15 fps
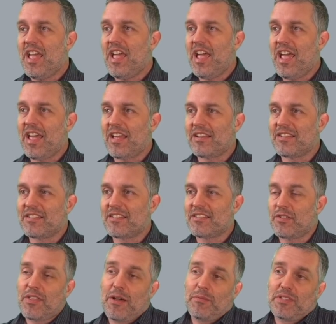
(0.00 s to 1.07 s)
And so
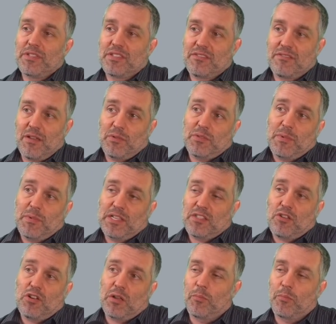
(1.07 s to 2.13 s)
that was my
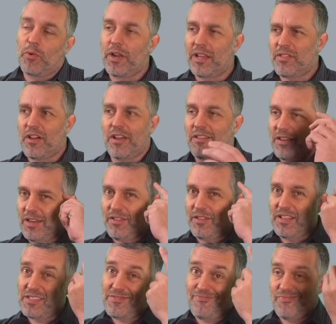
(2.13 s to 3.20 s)
starting point. I thought, you know,
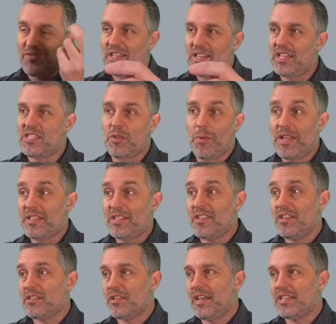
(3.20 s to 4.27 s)
that's the way it's
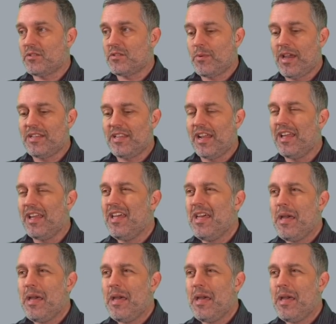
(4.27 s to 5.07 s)
done. So that's the way I did it.